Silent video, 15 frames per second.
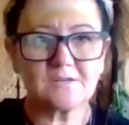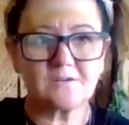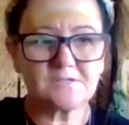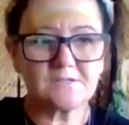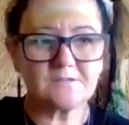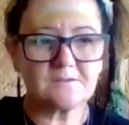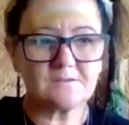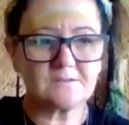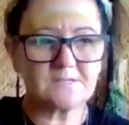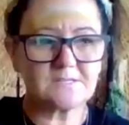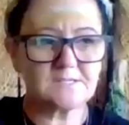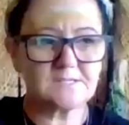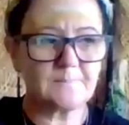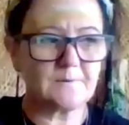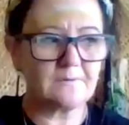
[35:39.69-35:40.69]
to the
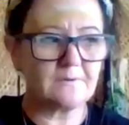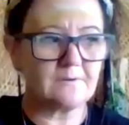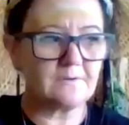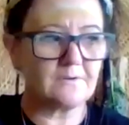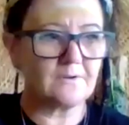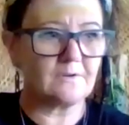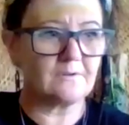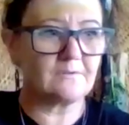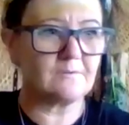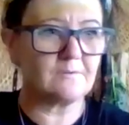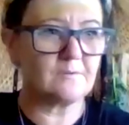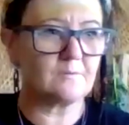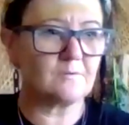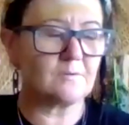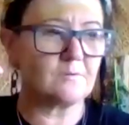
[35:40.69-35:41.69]
spirit you know
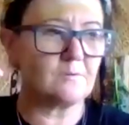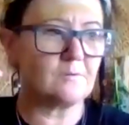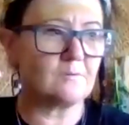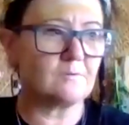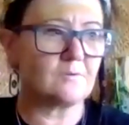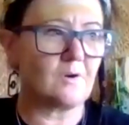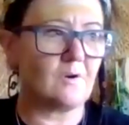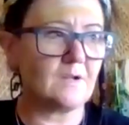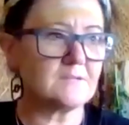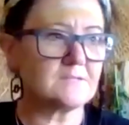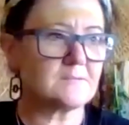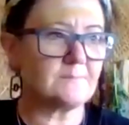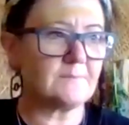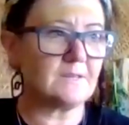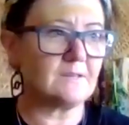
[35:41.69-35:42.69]
who, who
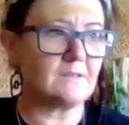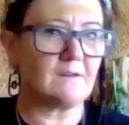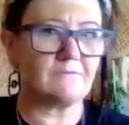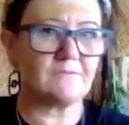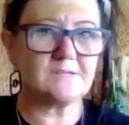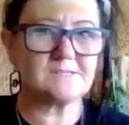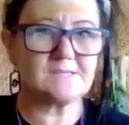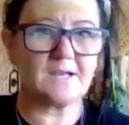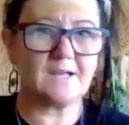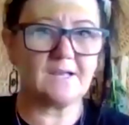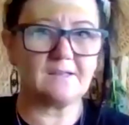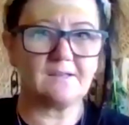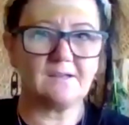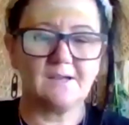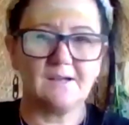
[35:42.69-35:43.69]
guides me every
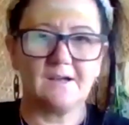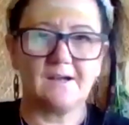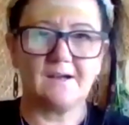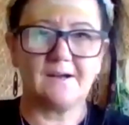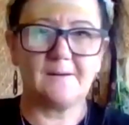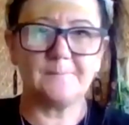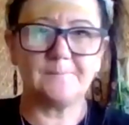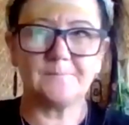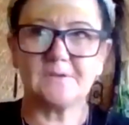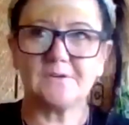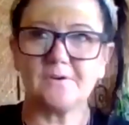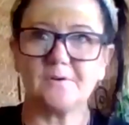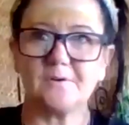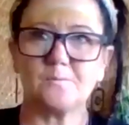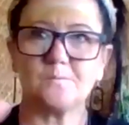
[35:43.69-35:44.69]
day um, you
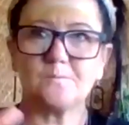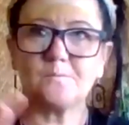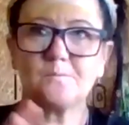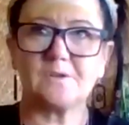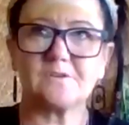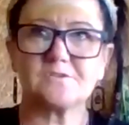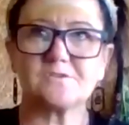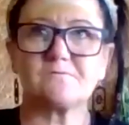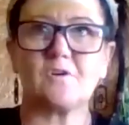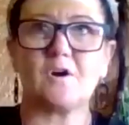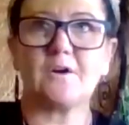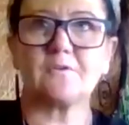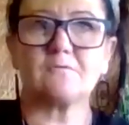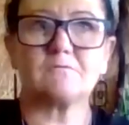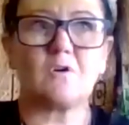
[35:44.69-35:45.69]
know, whether it's
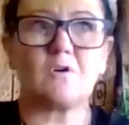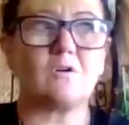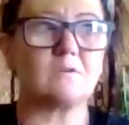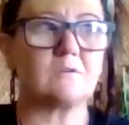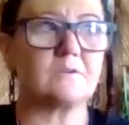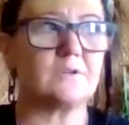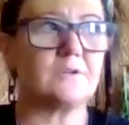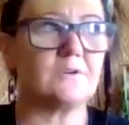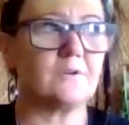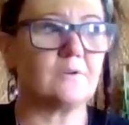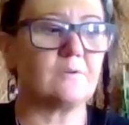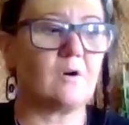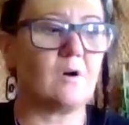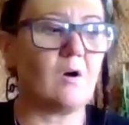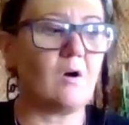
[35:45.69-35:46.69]
right or wrong, you know,